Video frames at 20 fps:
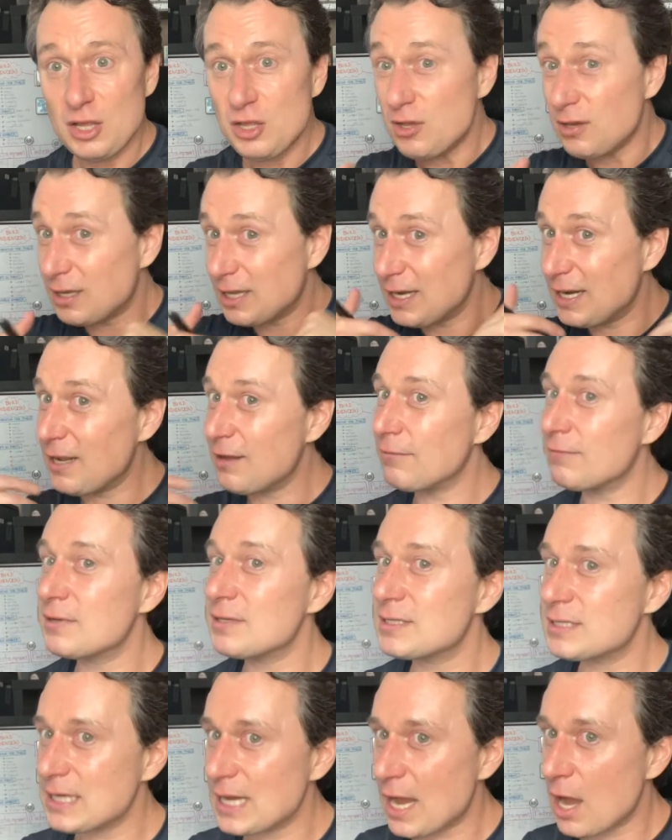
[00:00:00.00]
You can even
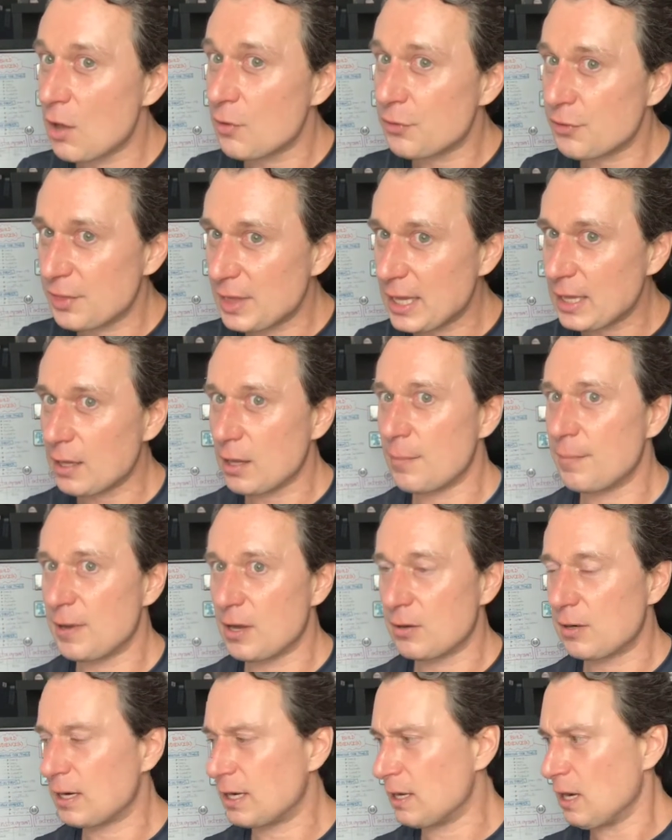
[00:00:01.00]
say, I'll think
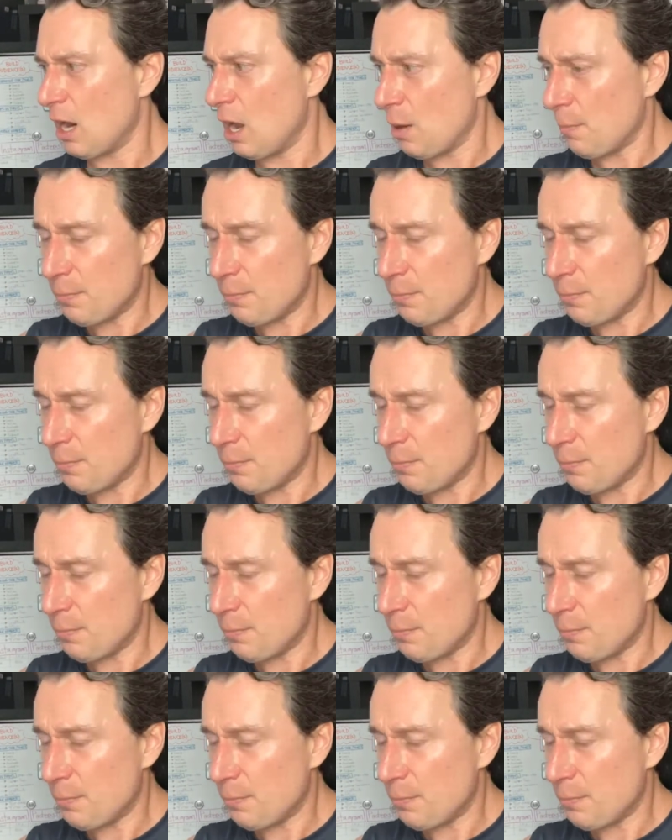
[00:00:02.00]
about it,